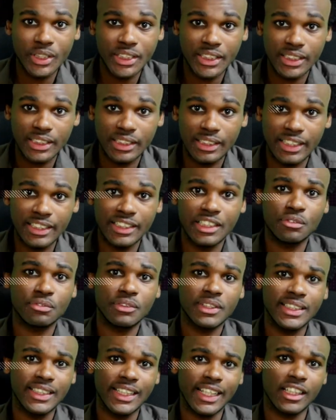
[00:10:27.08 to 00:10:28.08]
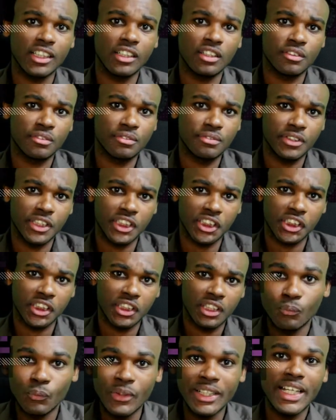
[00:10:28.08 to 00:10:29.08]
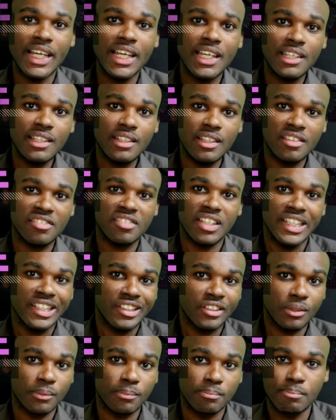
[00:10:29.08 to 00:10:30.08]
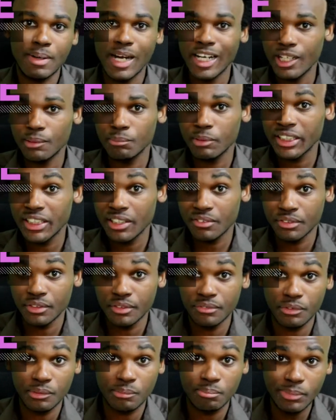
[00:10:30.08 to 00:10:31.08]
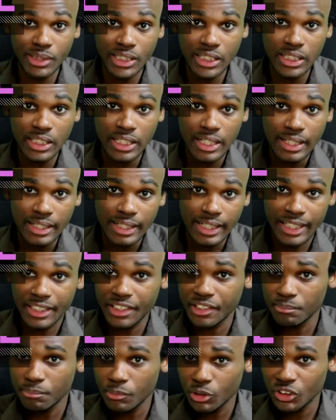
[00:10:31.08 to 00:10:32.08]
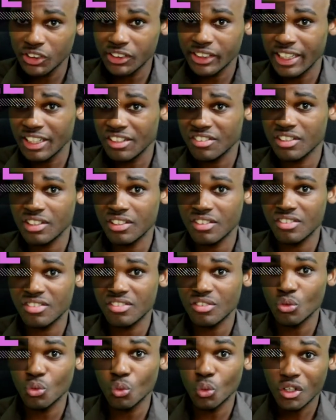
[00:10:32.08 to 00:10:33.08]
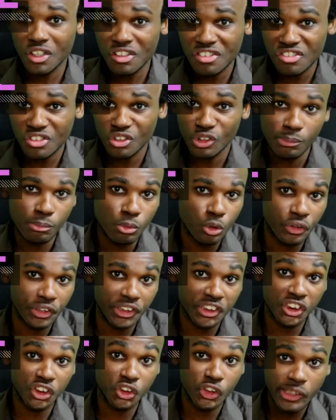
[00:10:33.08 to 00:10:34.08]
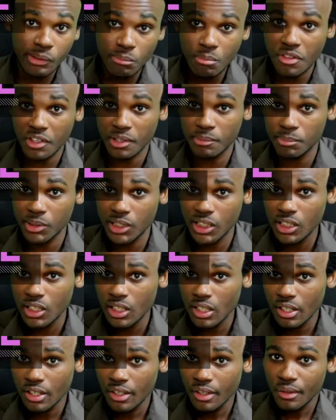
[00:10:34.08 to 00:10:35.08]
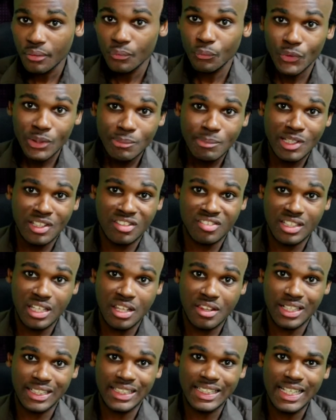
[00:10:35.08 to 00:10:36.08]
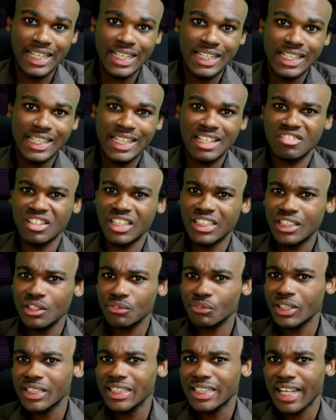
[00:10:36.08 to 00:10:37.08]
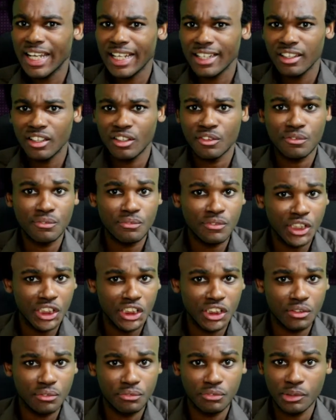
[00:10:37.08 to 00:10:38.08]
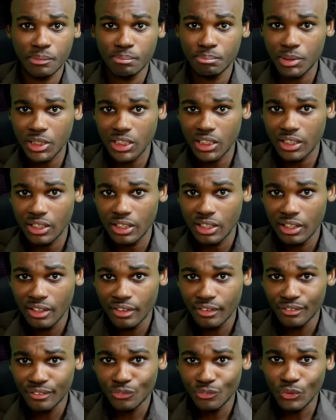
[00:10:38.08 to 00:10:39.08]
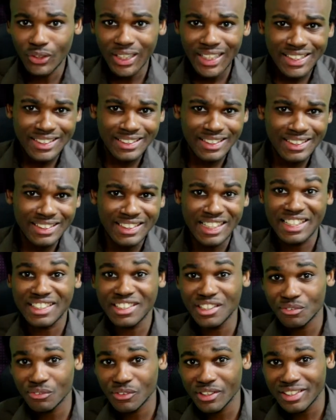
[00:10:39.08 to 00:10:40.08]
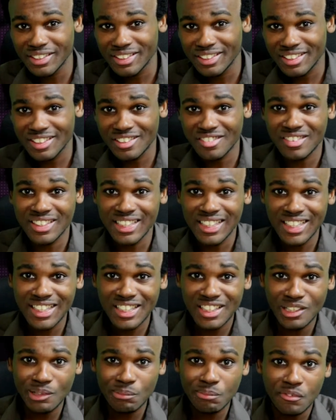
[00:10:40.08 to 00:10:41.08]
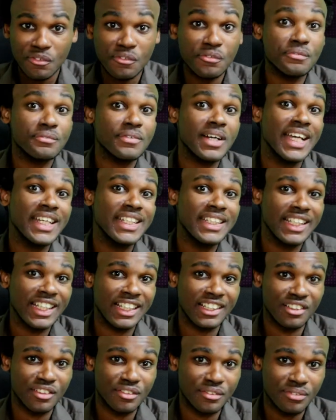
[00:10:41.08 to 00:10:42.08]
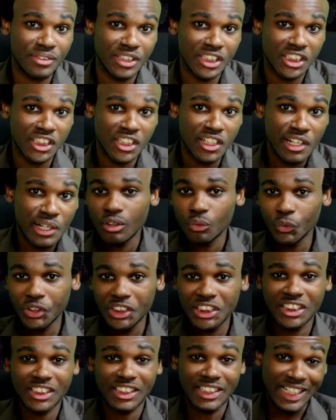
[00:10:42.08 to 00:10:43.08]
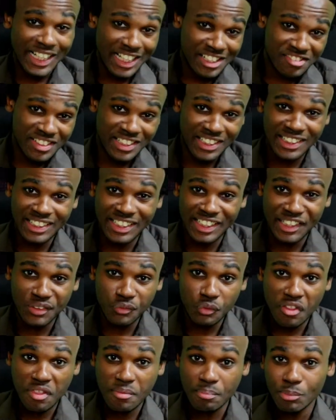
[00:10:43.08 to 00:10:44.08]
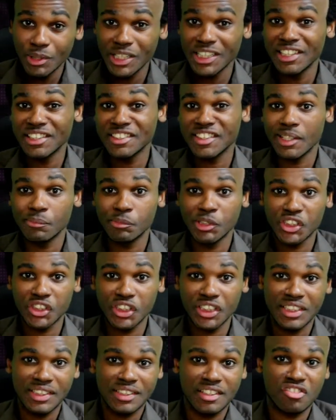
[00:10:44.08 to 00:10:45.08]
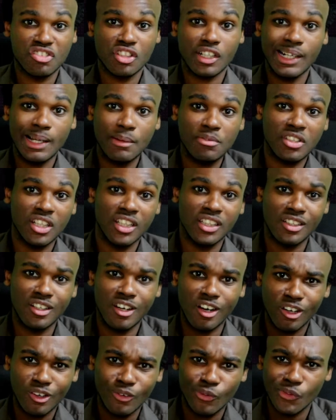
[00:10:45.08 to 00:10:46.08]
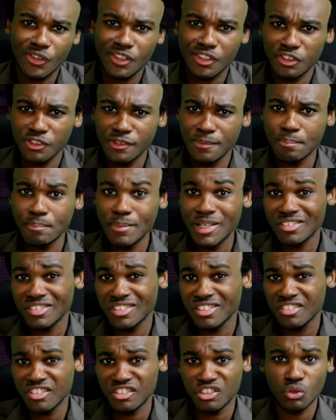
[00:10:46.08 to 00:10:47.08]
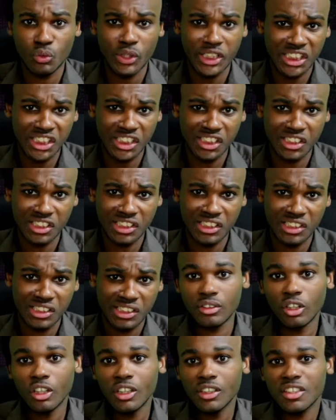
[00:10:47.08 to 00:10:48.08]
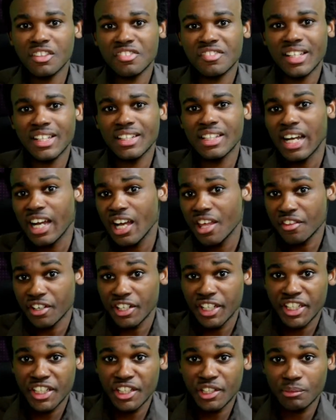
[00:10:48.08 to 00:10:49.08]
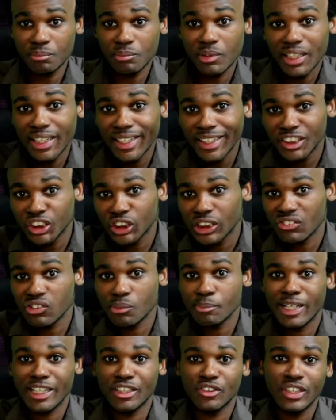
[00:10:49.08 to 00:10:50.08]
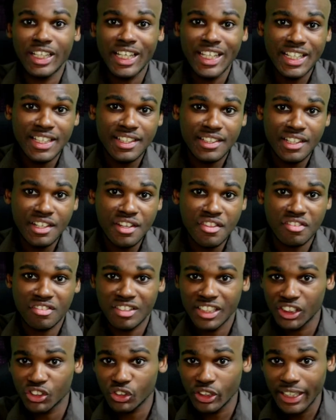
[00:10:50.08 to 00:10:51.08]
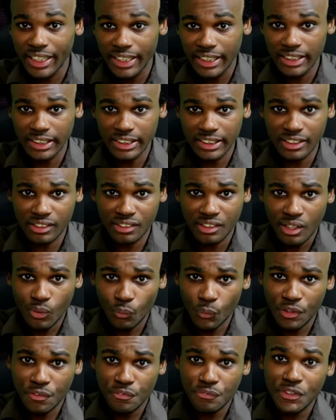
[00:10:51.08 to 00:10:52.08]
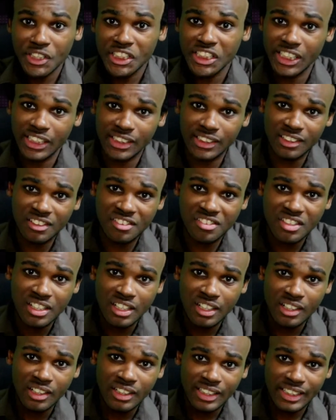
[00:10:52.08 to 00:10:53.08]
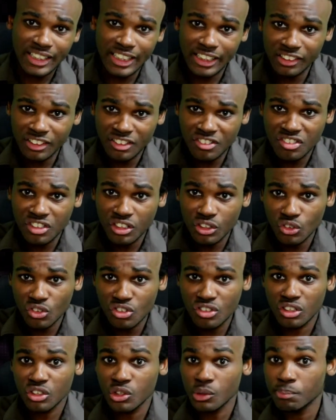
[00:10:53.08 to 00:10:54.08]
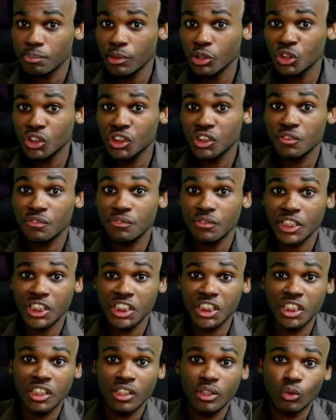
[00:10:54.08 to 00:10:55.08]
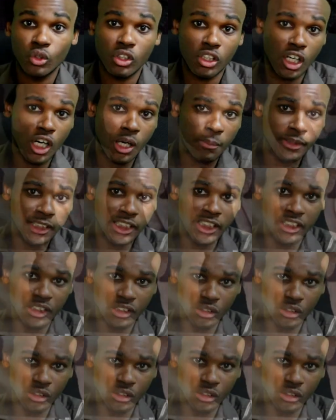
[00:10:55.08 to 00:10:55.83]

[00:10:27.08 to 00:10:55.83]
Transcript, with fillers: twenty. A different kettle of fish. When A is incomparably different from B, and in most cases worse or more extreme than B, we may say that A is a different kettle of fish from B. Related yet different is the idiom fine kettle of fish, which sarcastically and with brilliant imagery describes an awkward or messy situation. To understand either idiom, let's travel back to eighteenth century England, when fish kettles, kettles used to poach fish, were commonly